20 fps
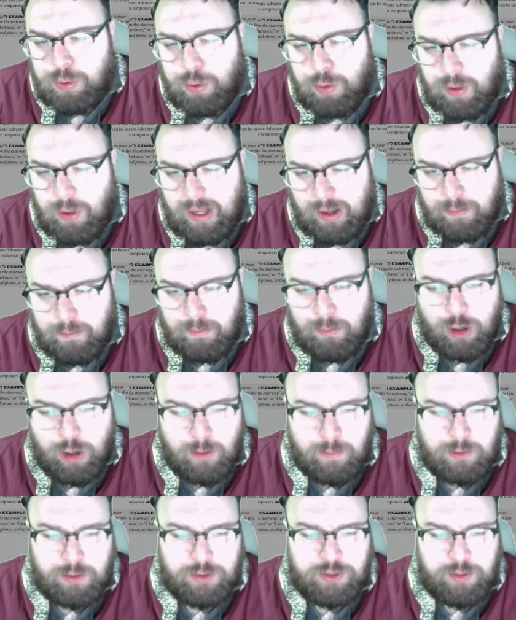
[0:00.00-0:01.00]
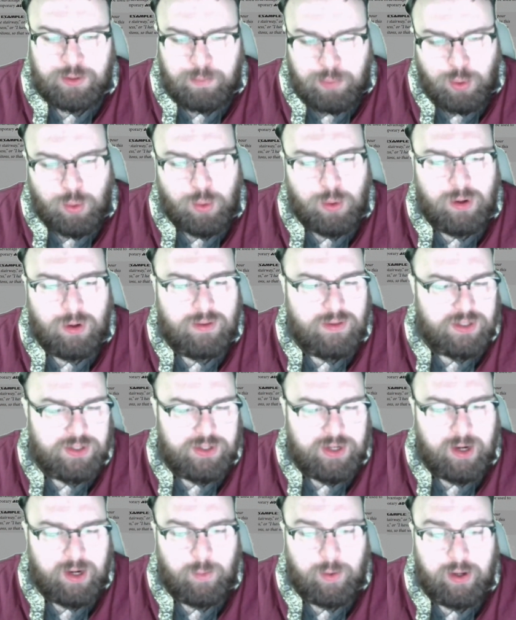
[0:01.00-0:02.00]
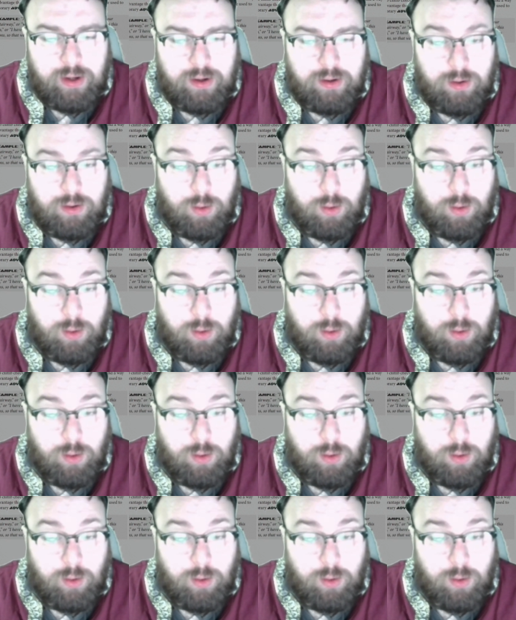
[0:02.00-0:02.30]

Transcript: pull out marbles to pour on the stairway,